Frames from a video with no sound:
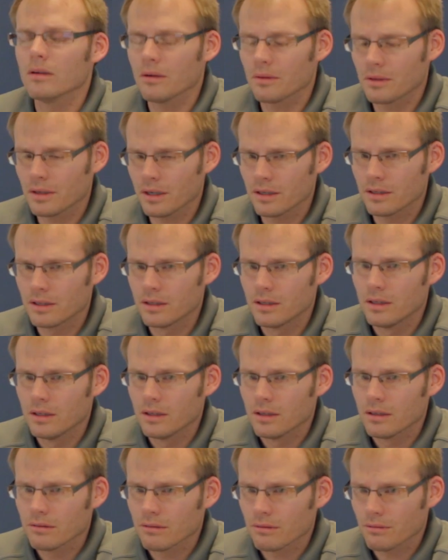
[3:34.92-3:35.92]
Michael
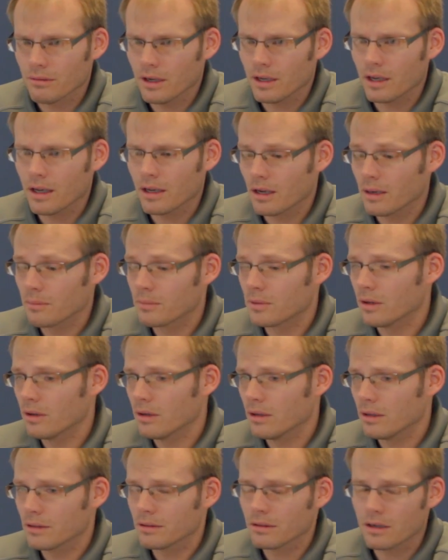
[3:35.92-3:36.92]
Ashby. Those are, it gives
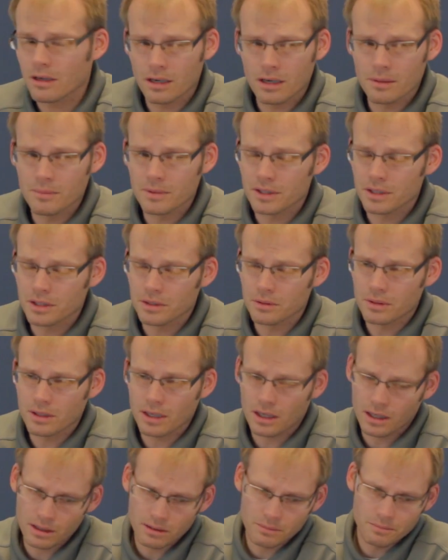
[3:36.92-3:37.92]
you great confidence
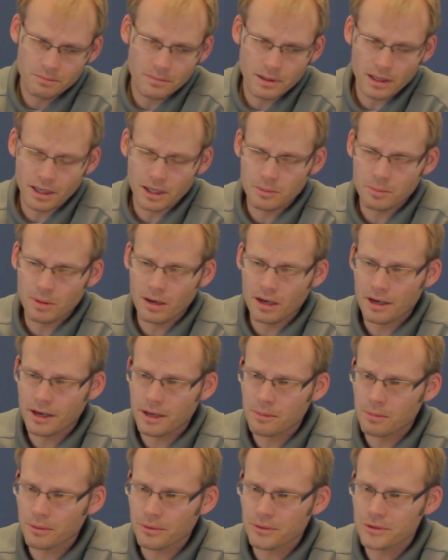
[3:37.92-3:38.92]
when you're dealing with
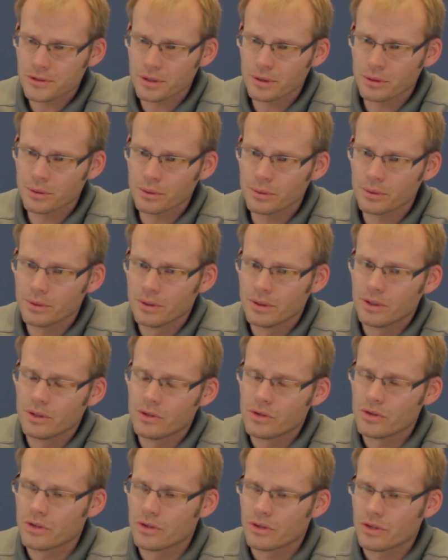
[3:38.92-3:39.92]
marks like Bentley
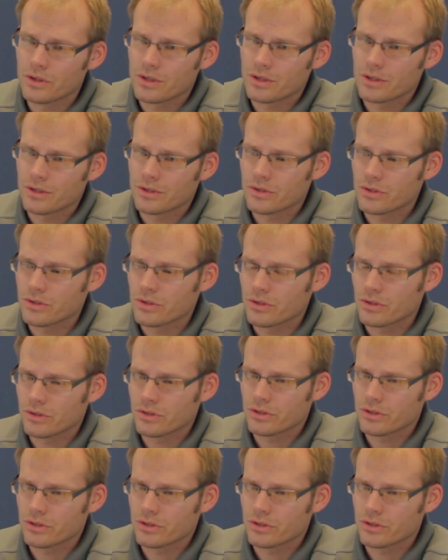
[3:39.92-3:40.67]
or Maserati.